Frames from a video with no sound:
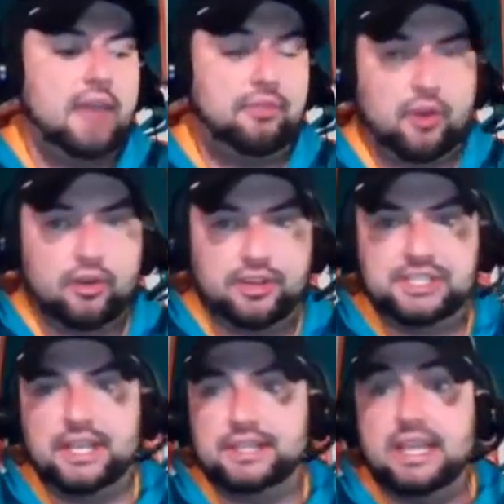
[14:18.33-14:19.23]
at
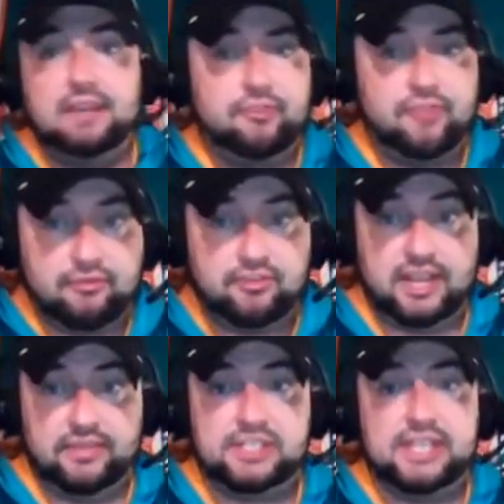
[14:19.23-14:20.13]
36 and
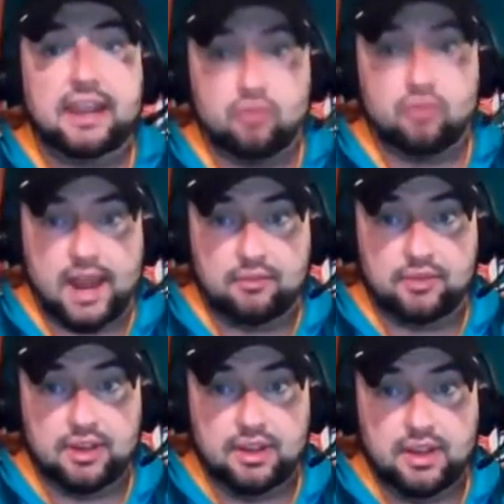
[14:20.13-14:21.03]
50 in the second round.
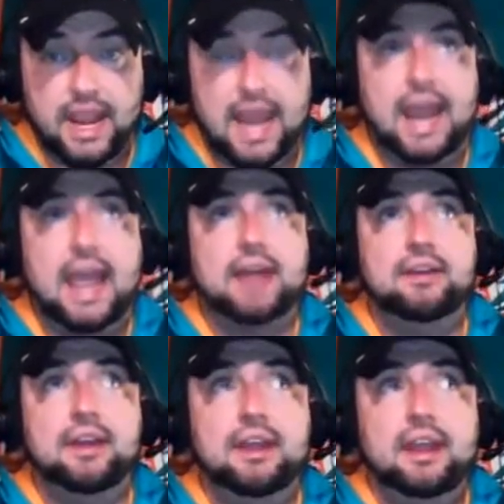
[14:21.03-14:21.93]

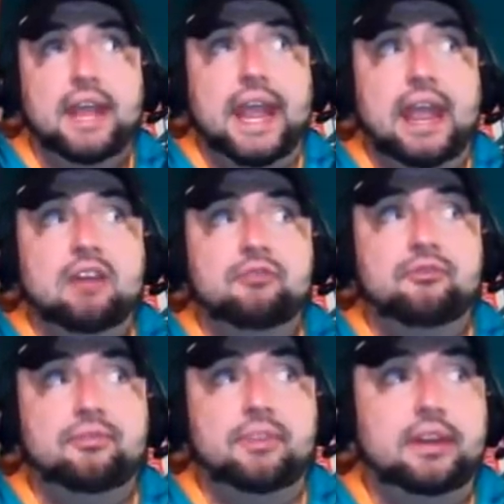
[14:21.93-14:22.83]
And
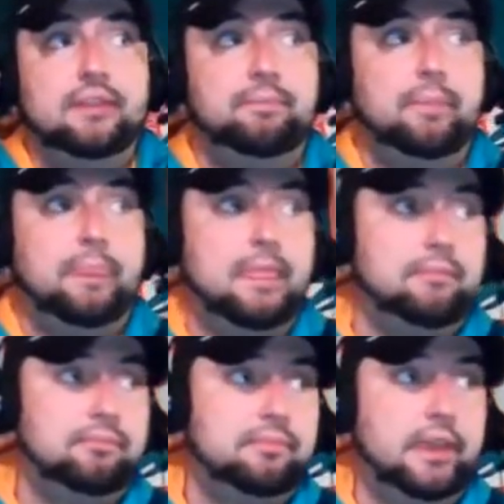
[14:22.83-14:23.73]
if
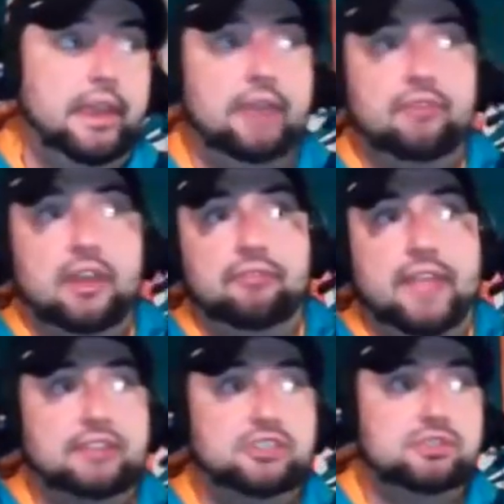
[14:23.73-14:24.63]

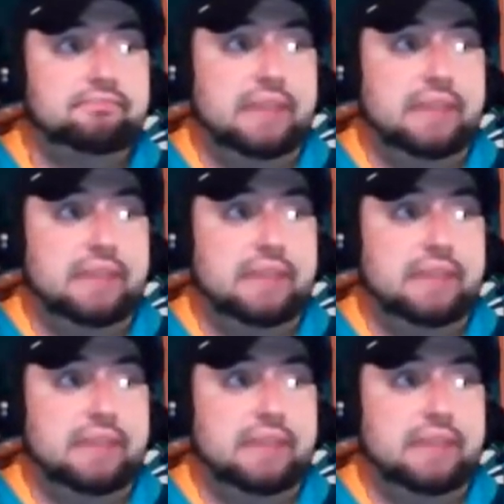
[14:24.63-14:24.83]
that's